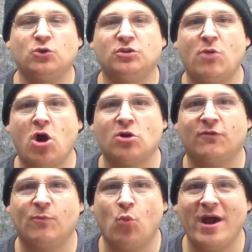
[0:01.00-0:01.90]
Joe
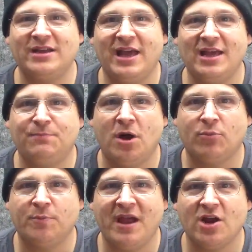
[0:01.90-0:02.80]
Tamargo from
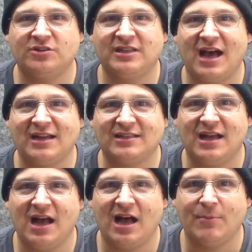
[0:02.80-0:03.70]

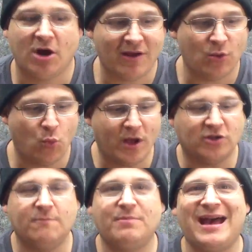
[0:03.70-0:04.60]
WetHeadPumpRepair.com. All right,
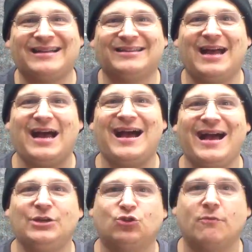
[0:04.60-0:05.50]
welcome back to the
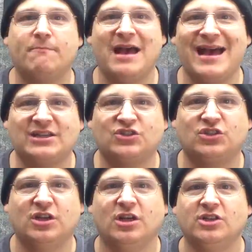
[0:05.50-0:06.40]

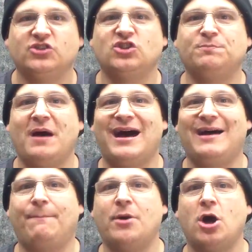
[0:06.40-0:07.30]
Hydramax
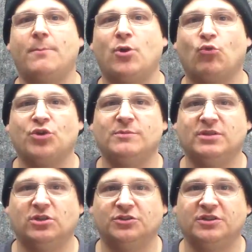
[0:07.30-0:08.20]
Spa Pump
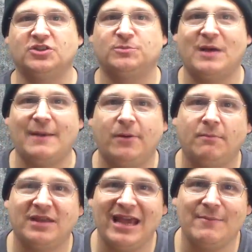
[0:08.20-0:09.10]
Rebuild. This spa
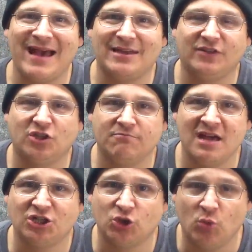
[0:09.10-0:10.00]
pump came out of a
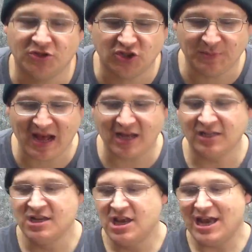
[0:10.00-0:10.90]
Dimension 1
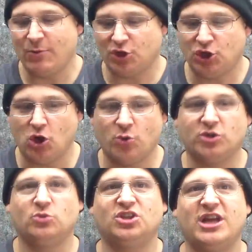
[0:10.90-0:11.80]
spa, and we're
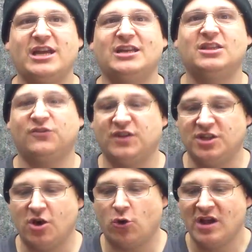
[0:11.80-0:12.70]
showing you today in this
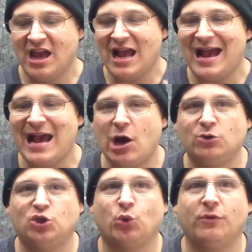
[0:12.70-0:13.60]
video
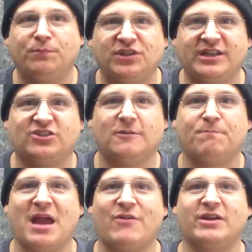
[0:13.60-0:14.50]
how to replace the
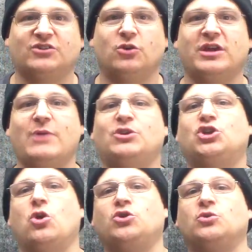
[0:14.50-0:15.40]
bearings, okay? We
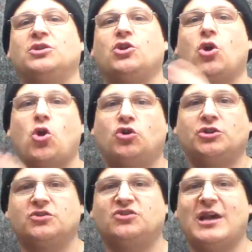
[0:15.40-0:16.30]
showed you in the
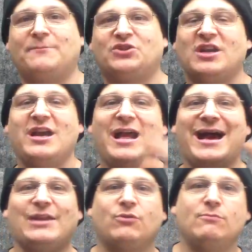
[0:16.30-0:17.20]
earlier steps
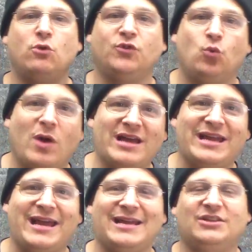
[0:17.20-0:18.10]
how to remove the wet
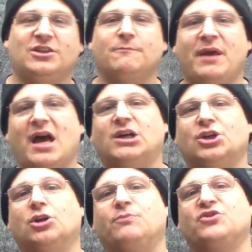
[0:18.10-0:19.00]
end, the
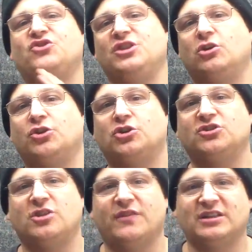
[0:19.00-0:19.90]
impeller, the seal, the
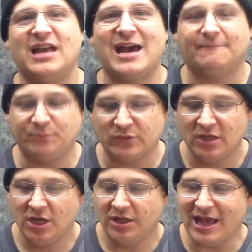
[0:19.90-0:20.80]
good stuff like that.
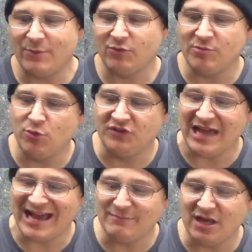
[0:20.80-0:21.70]
Then we remove
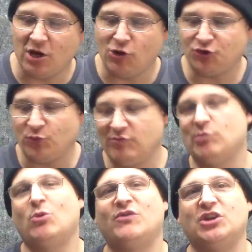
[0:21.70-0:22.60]
the end bells, we
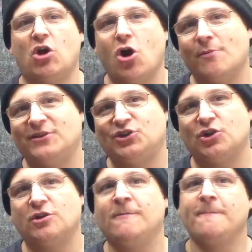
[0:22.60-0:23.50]
remove the
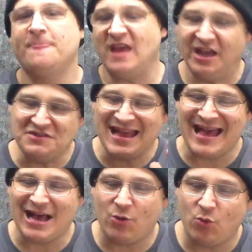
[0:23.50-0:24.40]
armature, and
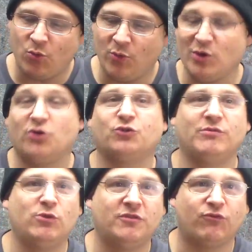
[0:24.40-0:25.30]
now we also
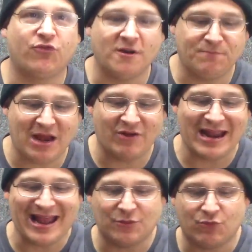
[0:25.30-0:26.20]
remove the front
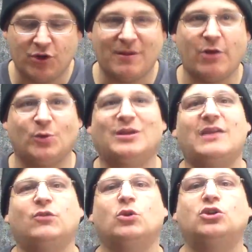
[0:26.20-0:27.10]
bearing and the rear bearing. We
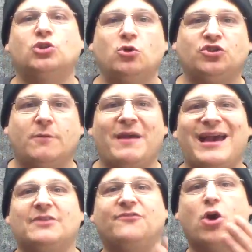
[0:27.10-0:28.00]
gave you a close-up
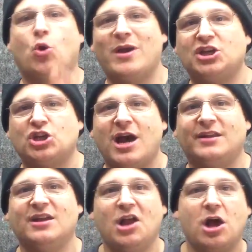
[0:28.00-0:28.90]
and a faraway
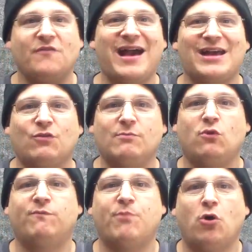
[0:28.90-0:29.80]
shot of how to
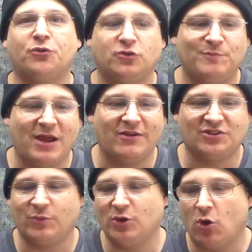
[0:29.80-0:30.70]
remove both those
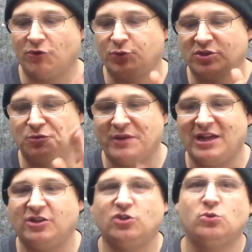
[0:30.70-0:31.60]
bearings, and we also
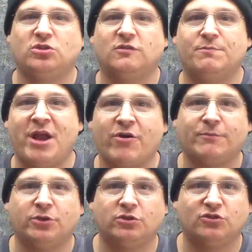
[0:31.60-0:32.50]
explained the use of the
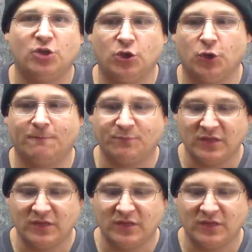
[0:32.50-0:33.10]
bearing pullers to you.